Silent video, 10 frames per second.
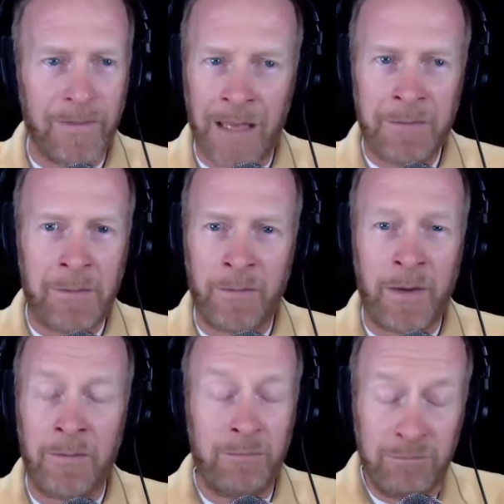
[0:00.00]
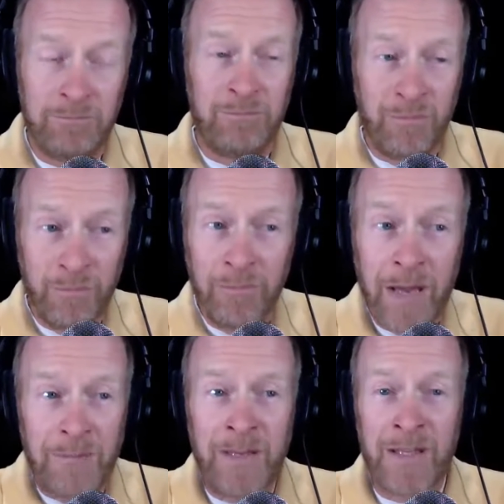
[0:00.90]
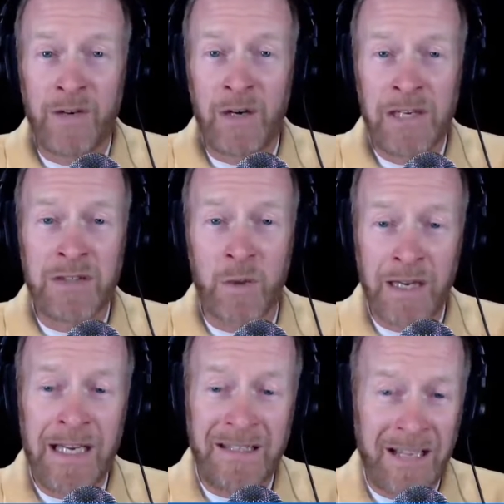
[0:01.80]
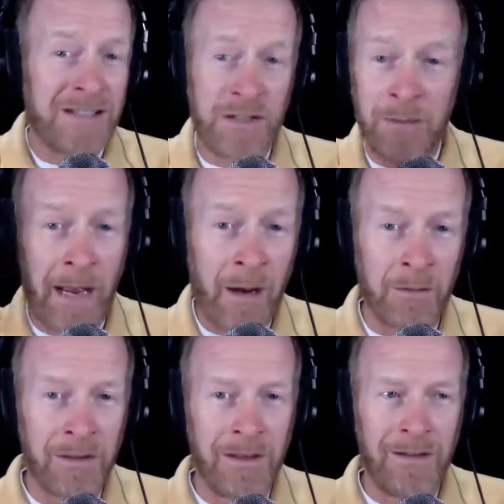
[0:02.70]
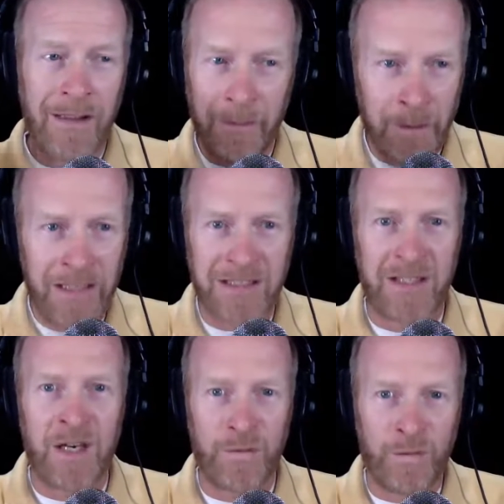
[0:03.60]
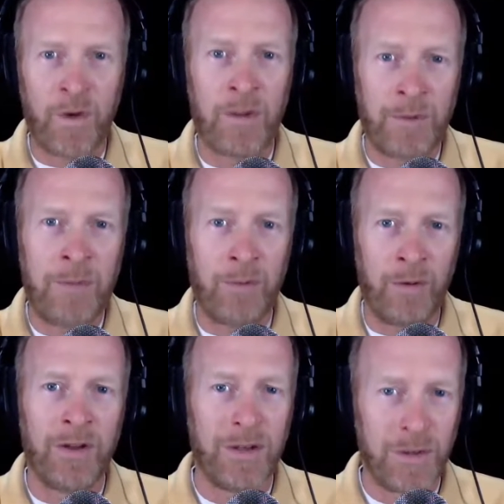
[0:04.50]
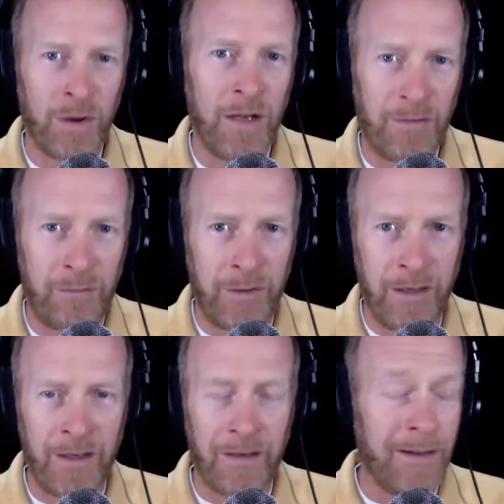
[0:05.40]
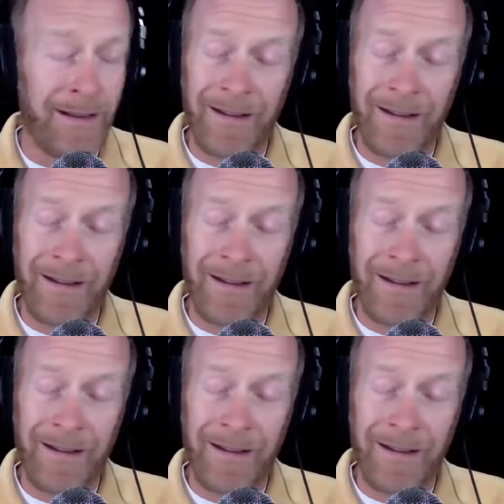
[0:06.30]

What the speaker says: that may be the very reason why he takes them out, but it's there for the people who are left behind.